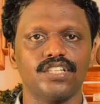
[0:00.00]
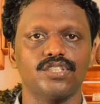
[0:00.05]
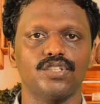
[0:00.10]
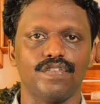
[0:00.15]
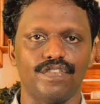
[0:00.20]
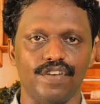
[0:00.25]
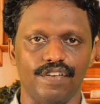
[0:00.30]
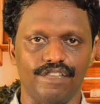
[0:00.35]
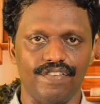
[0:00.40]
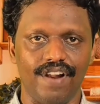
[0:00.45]
of
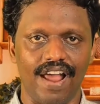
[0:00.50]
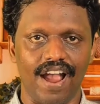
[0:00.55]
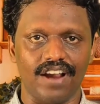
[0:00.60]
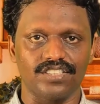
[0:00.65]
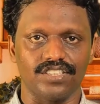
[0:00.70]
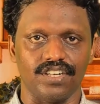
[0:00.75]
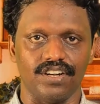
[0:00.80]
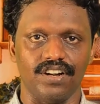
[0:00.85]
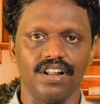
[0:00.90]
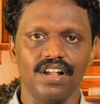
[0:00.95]

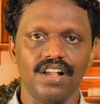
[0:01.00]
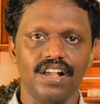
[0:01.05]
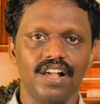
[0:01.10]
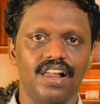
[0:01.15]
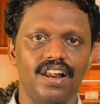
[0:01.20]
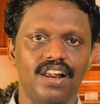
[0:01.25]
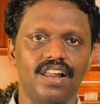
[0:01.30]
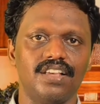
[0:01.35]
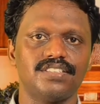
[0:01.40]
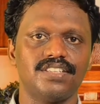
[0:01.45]
refraction
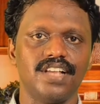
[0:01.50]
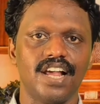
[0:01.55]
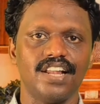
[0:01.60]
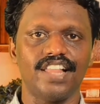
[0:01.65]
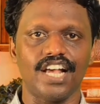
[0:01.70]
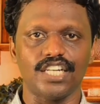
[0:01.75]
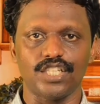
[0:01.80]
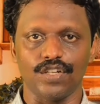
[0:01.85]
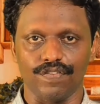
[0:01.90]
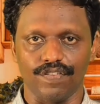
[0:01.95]
less than
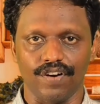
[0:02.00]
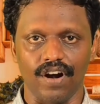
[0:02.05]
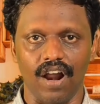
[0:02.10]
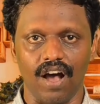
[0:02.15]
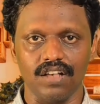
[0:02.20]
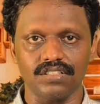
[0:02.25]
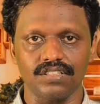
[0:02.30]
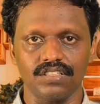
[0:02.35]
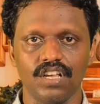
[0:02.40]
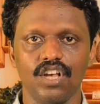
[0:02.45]
that of
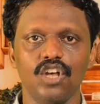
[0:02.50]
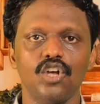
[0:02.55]
glass,